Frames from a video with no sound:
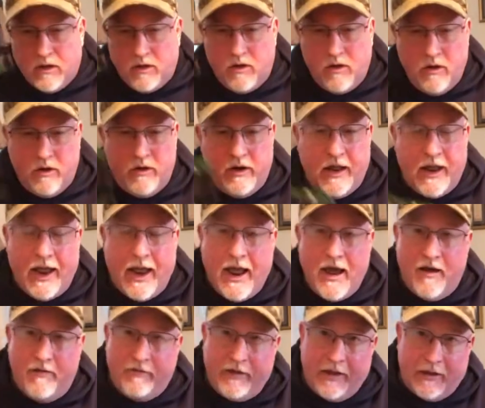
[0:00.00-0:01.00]
good to
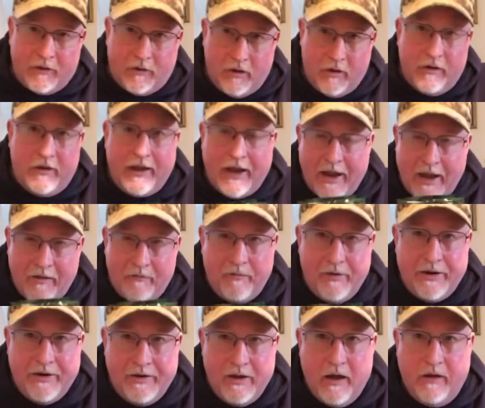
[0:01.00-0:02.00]
have and good to have
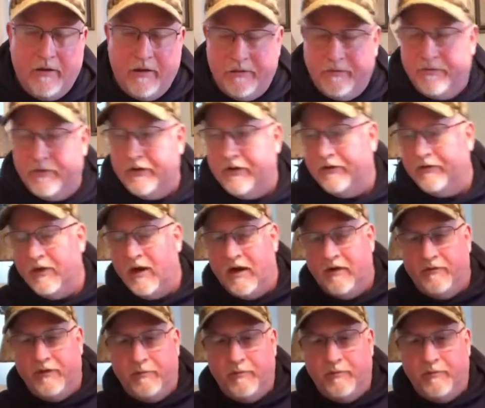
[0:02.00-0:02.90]
redundancies of.